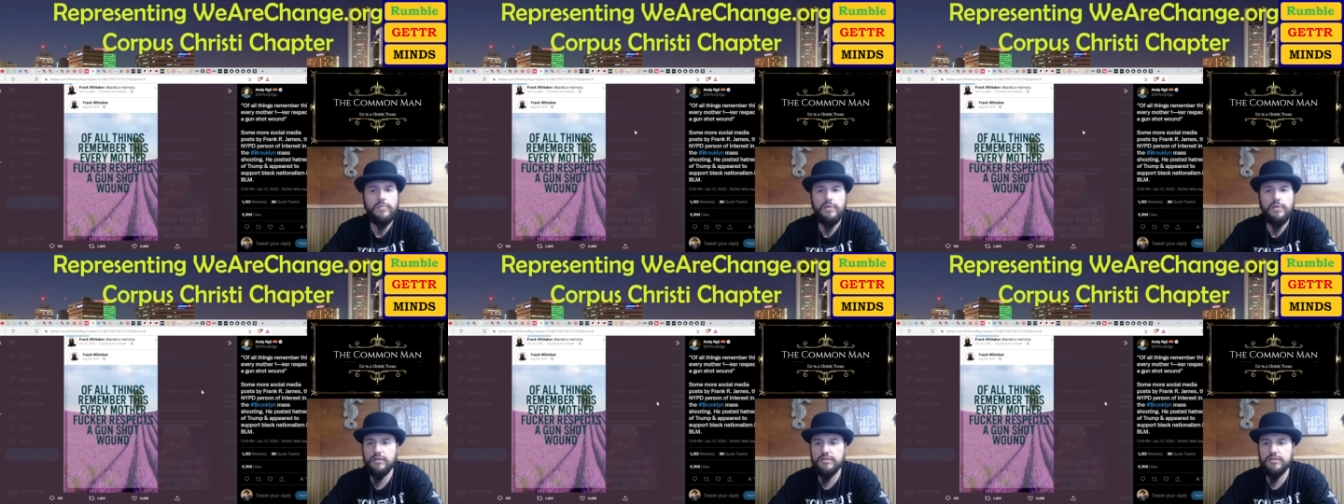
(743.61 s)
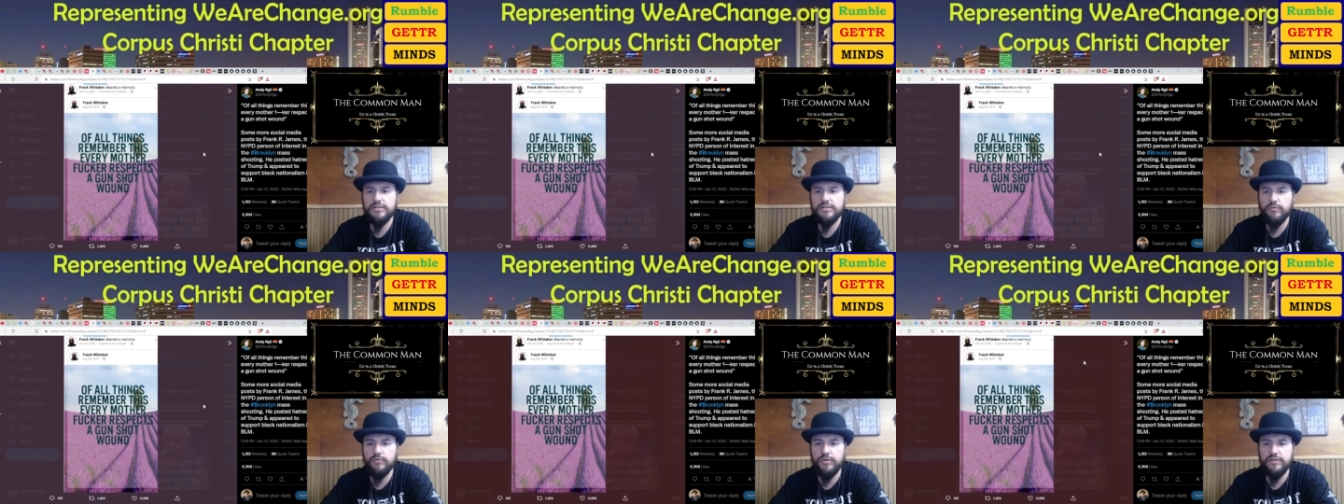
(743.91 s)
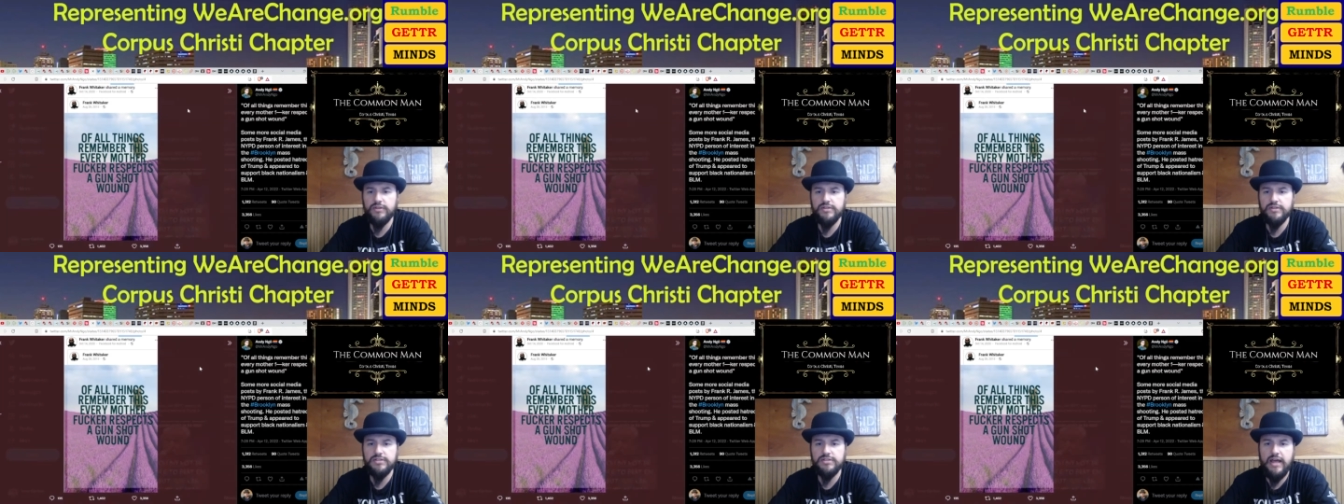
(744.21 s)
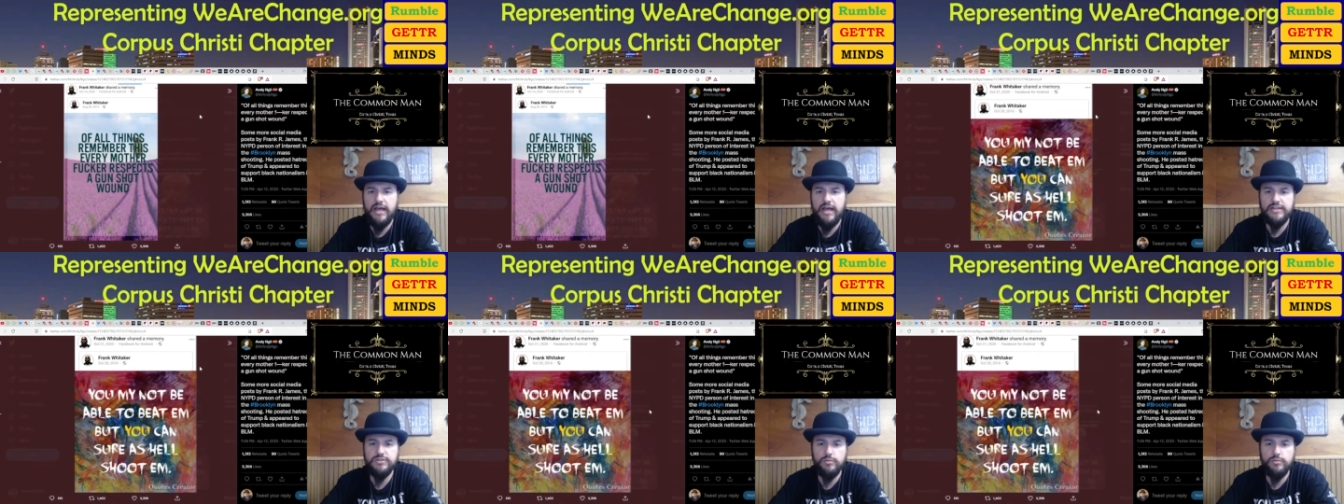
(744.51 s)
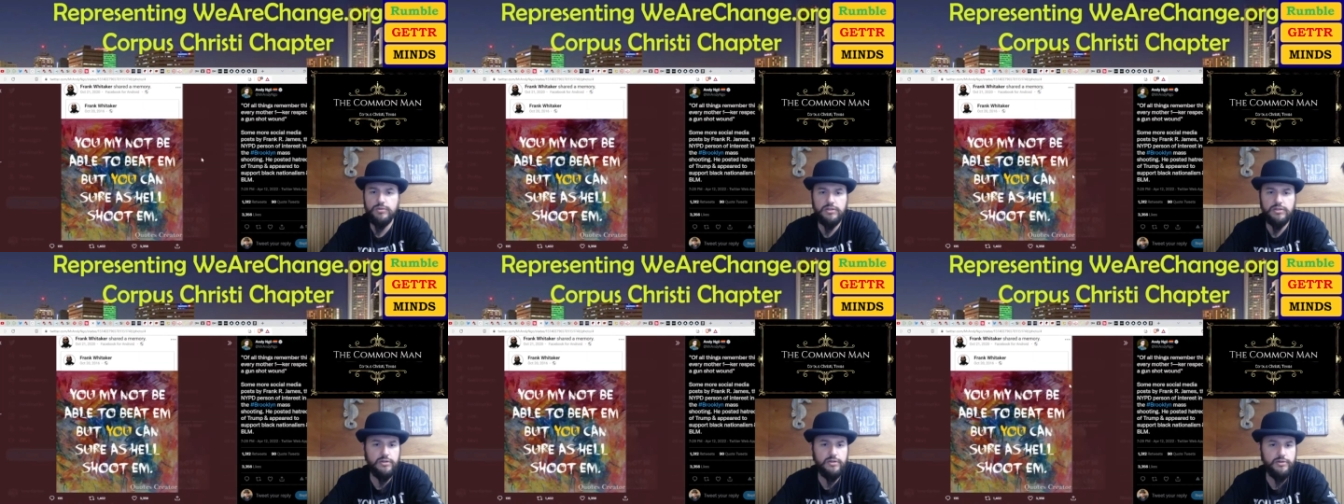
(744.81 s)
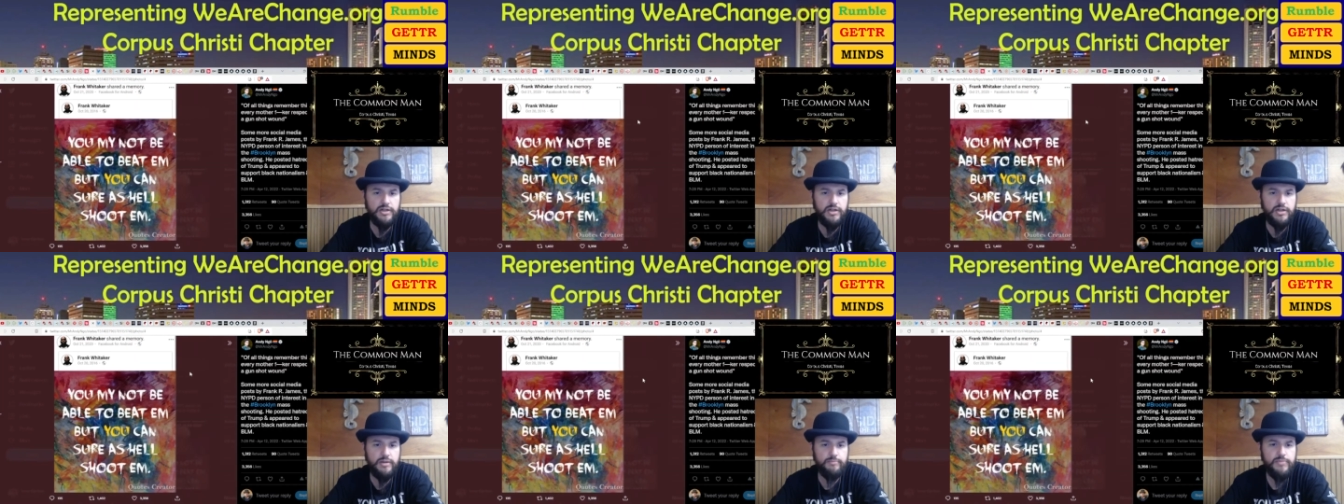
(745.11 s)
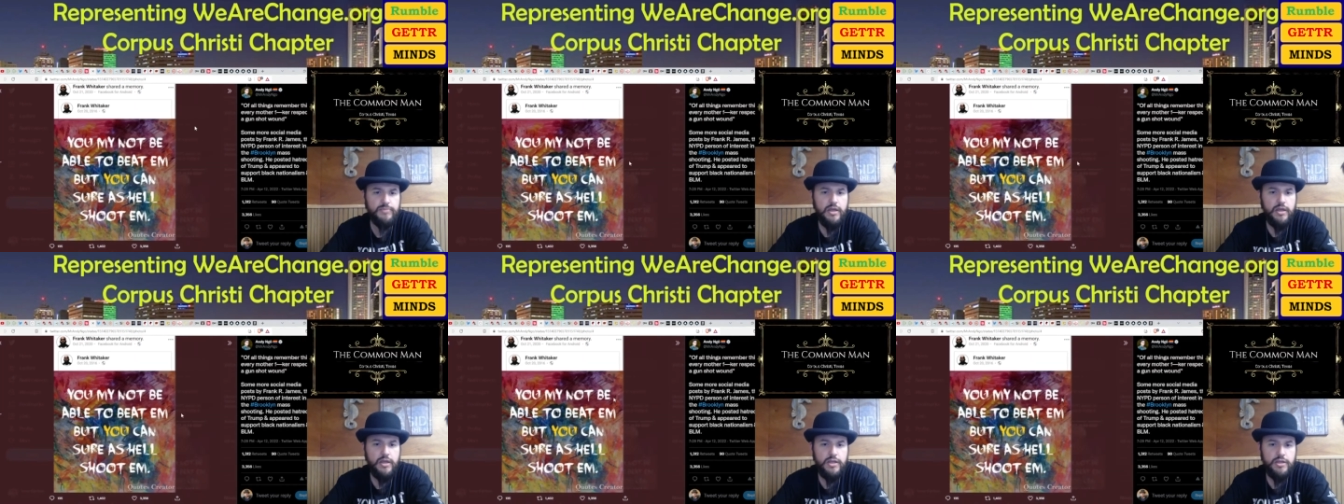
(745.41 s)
Let's see if we can get this last one to load up.